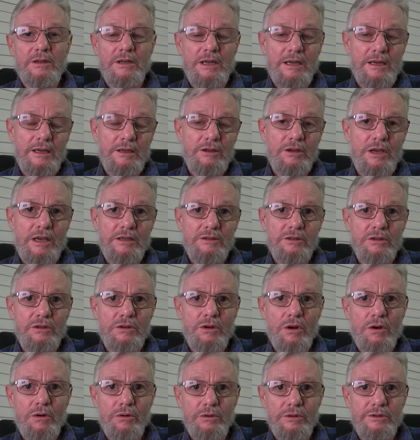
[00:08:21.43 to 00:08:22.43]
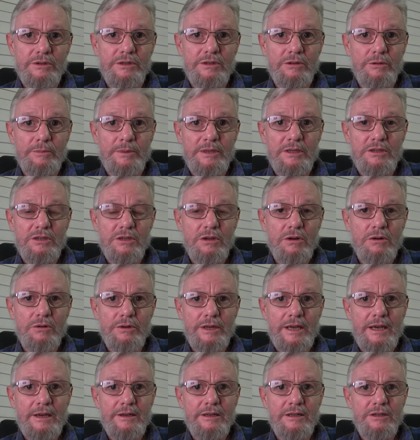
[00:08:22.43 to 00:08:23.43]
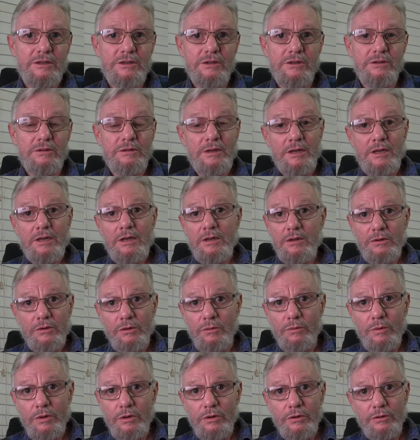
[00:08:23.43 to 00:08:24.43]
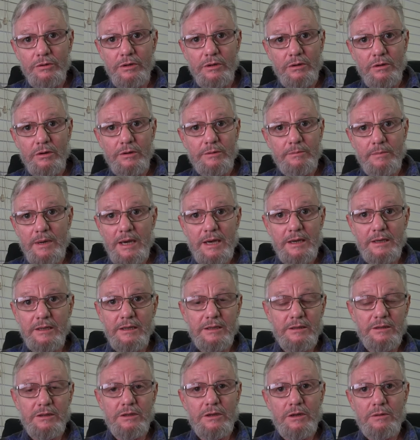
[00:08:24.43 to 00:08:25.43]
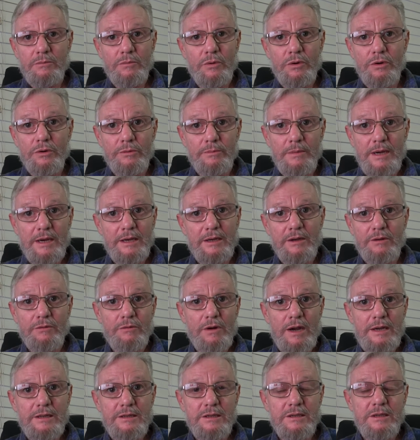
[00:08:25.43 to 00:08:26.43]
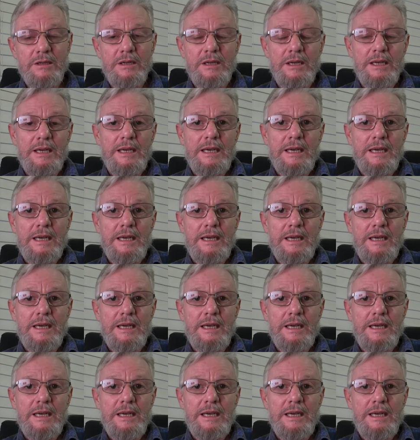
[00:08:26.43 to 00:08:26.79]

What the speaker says: You know, gas and coal could still be sold out into the world on market, you know, in world market rates,